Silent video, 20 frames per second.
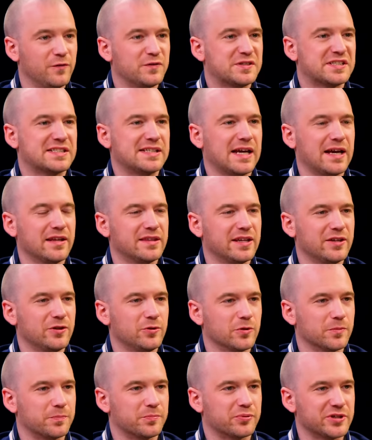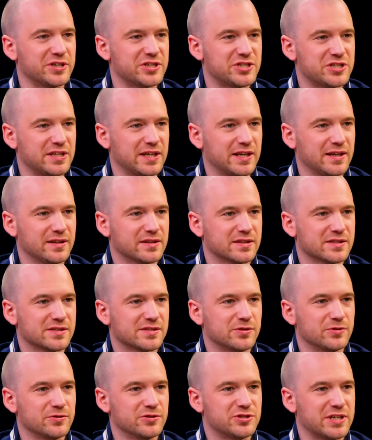You've said that you appreciate
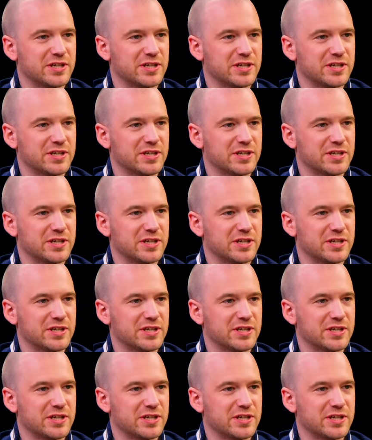this new